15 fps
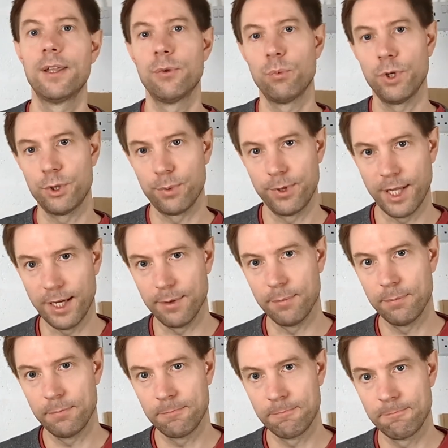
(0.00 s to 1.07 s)
which would
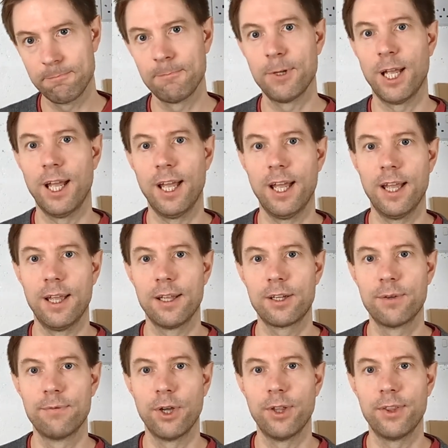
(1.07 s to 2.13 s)
then
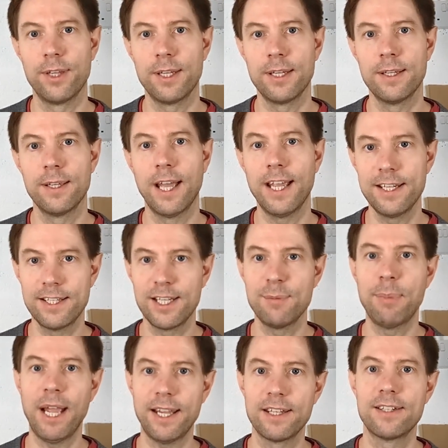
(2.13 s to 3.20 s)
convert the AC
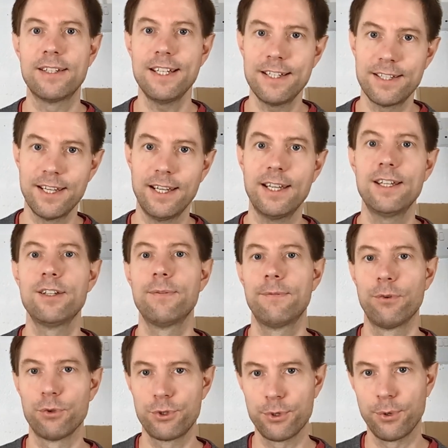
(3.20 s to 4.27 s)
back into DC
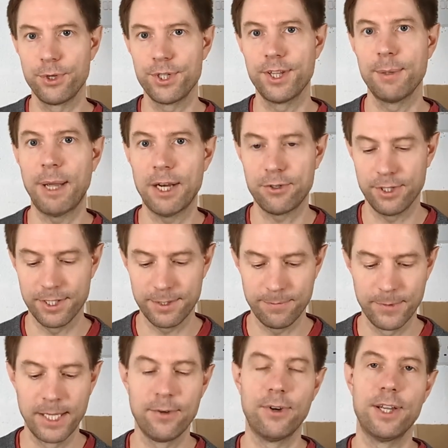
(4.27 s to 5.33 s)
for storage in the batteries.
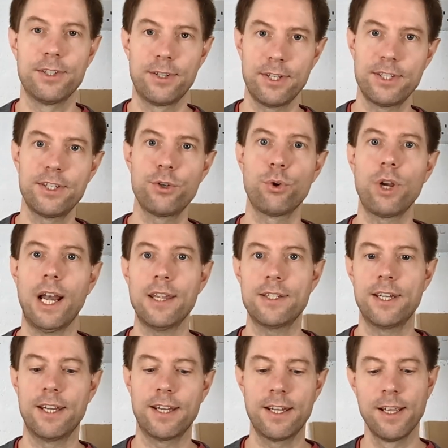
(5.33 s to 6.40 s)
Right, so this is your
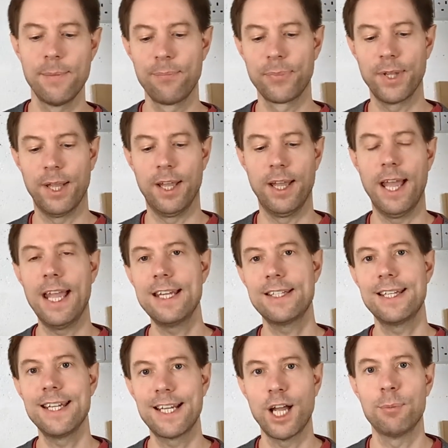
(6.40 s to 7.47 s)
classic
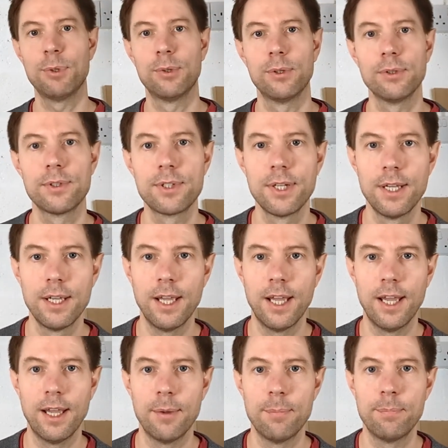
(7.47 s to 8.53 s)
AC coupled
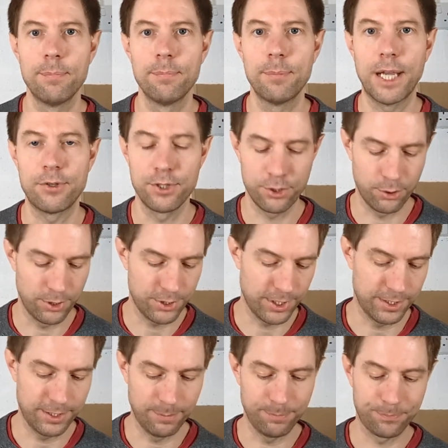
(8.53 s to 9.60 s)
battery storage
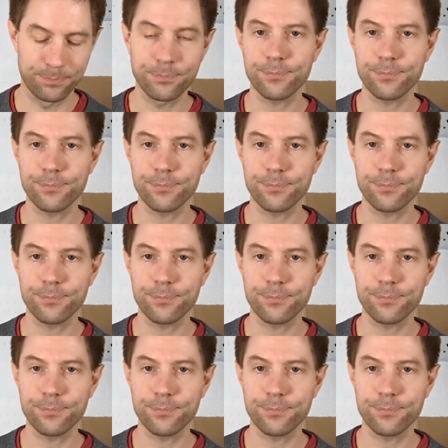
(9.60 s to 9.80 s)
system.